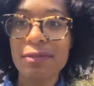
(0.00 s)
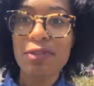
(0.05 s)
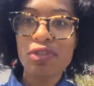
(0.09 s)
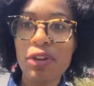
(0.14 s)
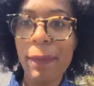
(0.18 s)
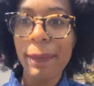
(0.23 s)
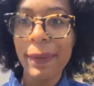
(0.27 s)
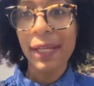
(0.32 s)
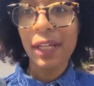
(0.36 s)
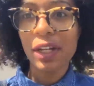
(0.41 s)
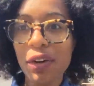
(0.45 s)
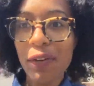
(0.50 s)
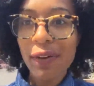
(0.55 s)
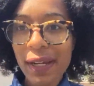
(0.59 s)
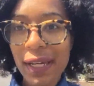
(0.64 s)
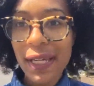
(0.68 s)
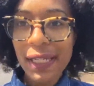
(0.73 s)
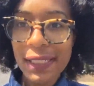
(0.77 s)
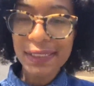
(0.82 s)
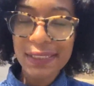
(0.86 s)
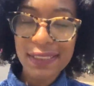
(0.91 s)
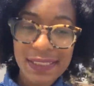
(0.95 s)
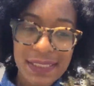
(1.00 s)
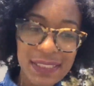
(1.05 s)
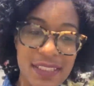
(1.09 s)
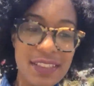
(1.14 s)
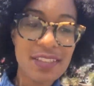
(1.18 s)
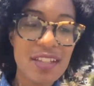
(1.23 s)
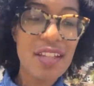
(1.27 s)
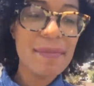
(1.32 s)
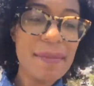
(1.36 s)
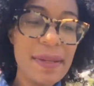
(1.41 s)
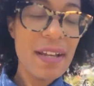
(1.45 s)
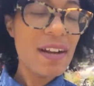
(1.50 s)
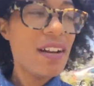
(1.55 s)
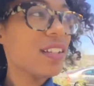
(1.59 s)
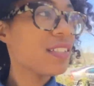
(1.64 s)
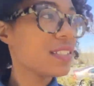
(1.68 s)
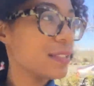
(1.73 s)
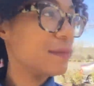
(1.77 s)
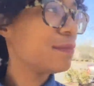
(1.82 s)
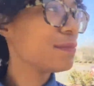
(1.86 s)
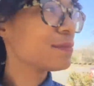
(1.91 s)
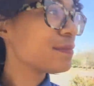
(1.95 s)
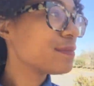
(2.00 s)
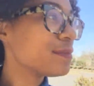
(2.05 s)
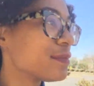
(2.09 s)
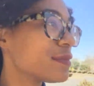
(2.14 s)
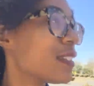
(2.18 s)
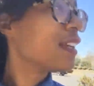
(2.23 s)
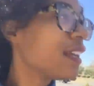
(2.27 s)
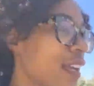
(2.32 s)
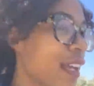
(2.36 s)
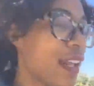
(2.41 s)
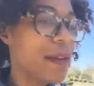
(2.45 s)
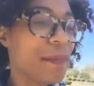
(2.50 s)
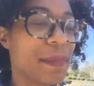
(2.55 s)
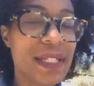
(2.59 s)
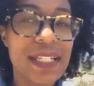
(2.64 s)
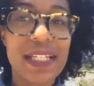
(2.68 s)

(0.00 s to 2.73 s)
shrimp and grits. It's going to be awesome. And I'm